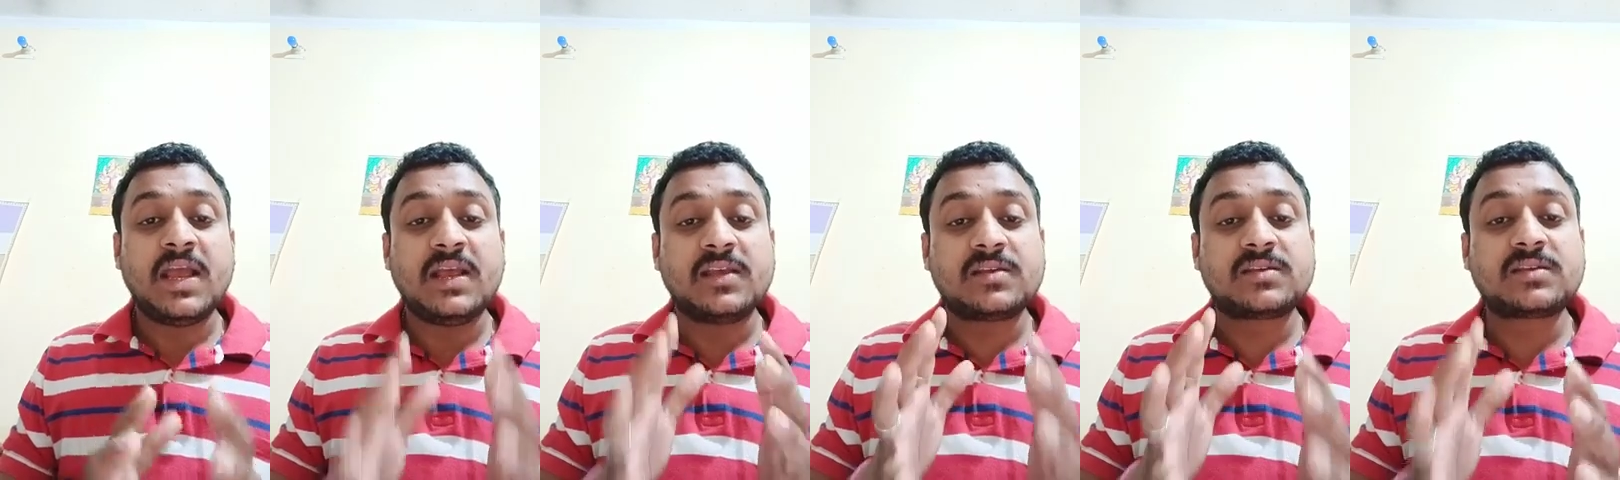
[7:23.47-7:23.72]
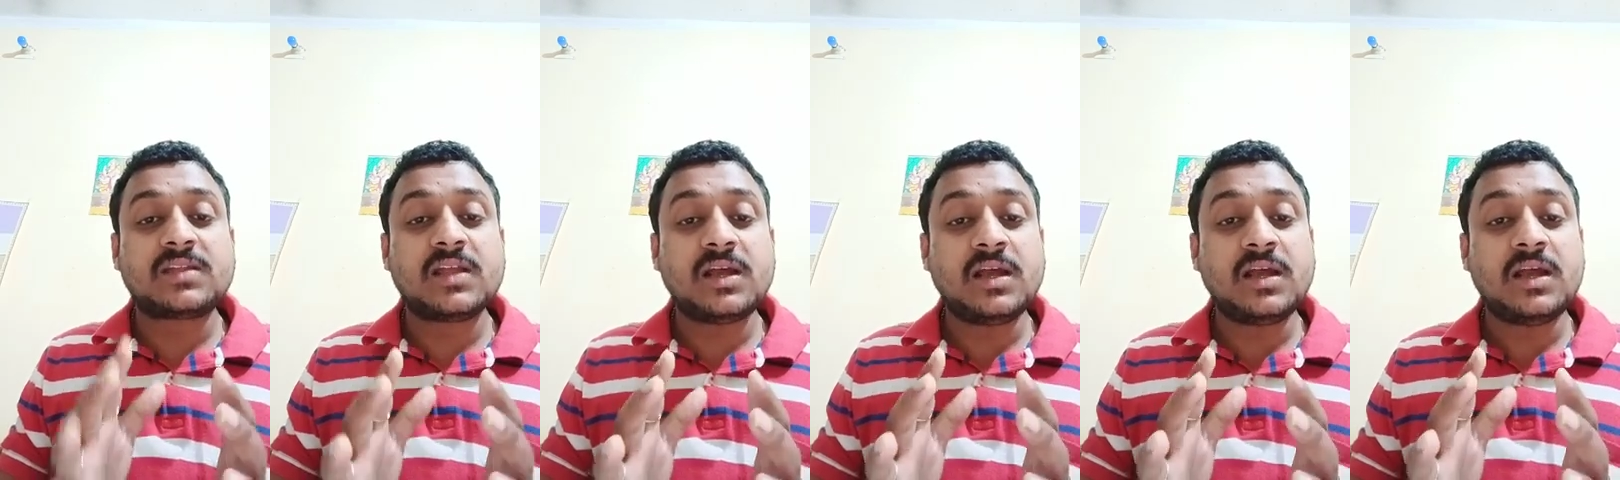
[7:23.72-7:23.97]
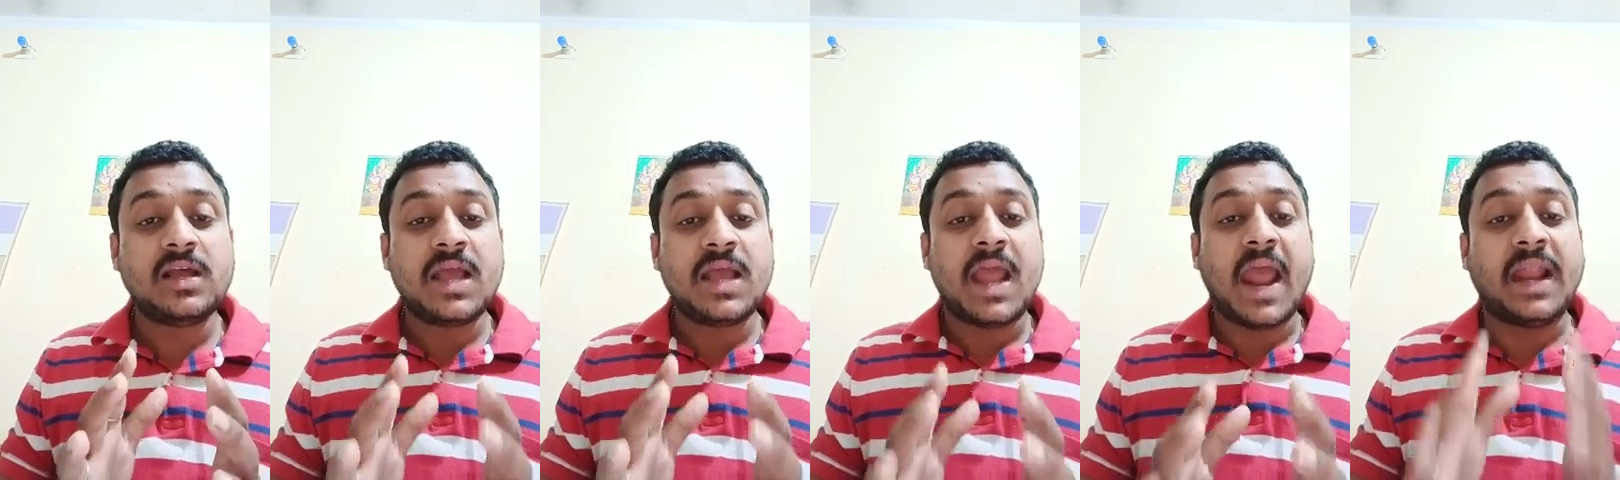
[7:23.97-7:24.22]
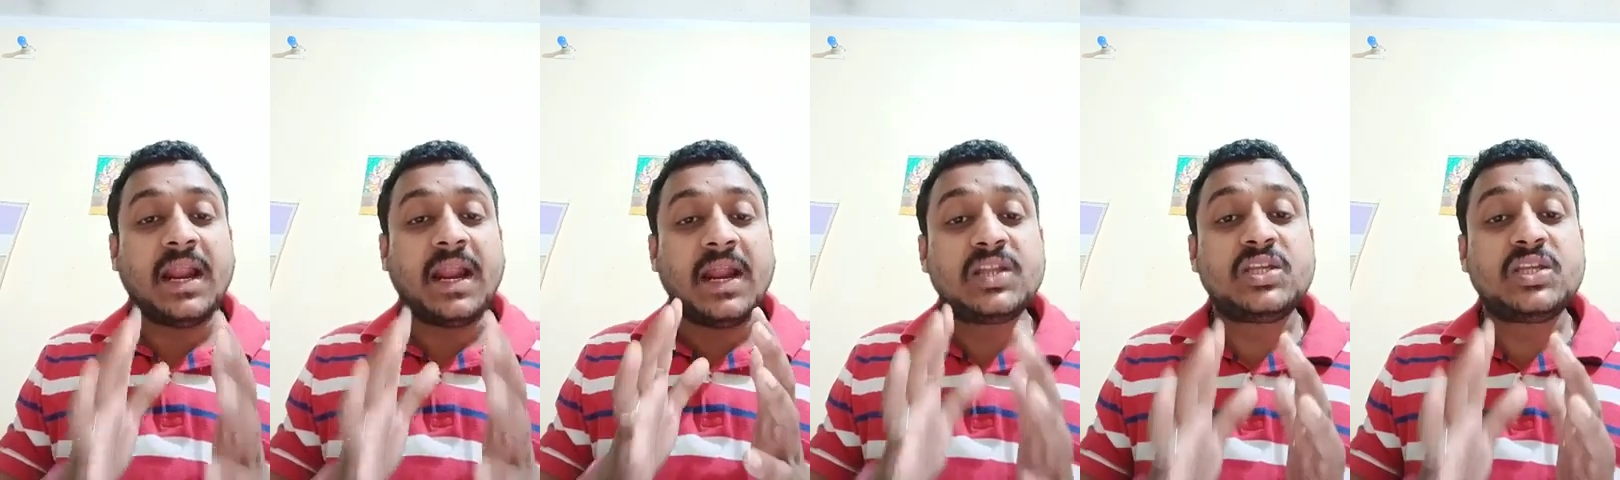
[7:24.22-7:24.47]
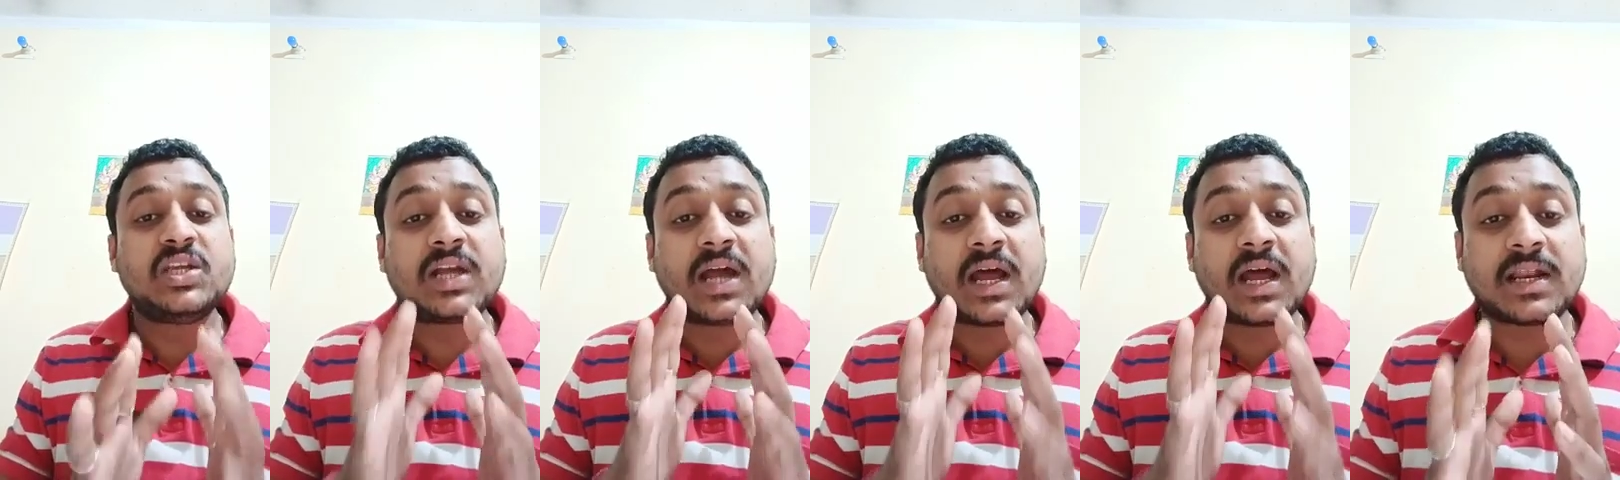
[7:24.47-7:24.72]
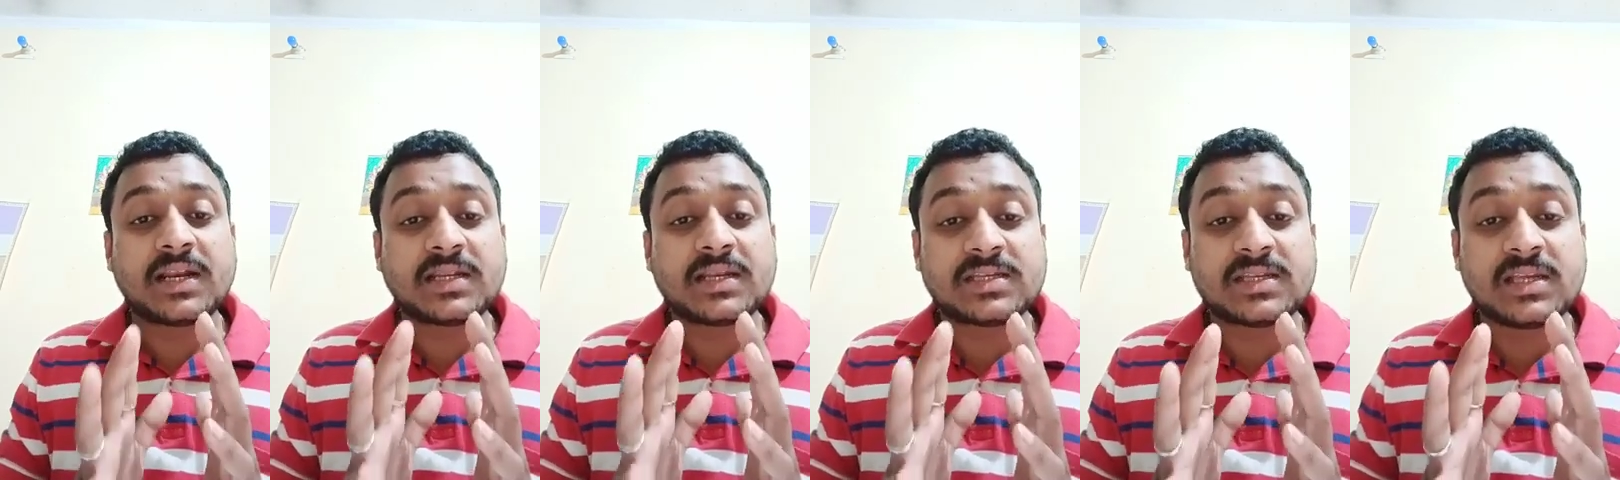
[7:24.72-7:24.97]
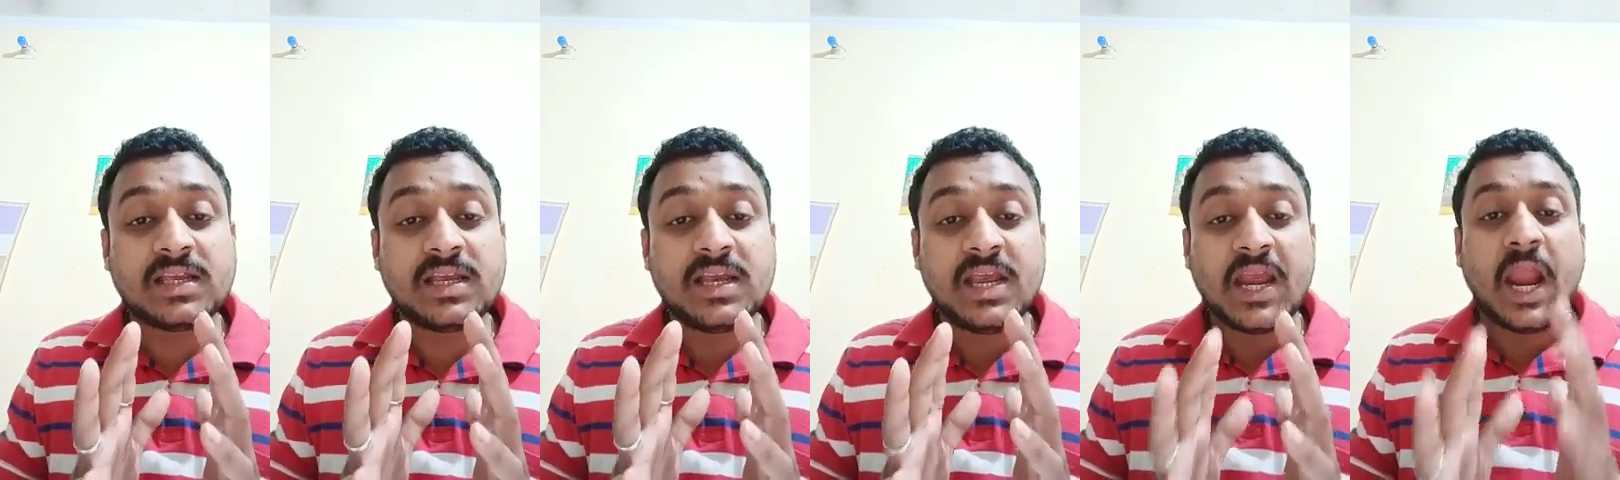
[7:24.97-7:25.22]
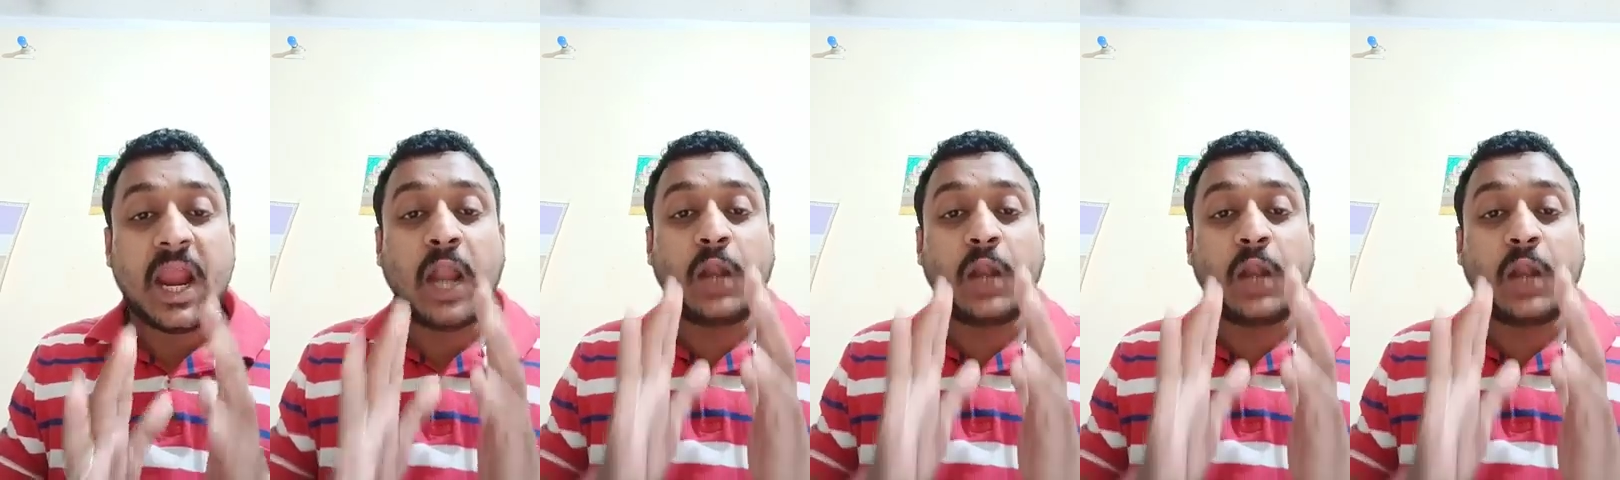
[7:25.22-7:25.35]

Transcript: is the energy currency,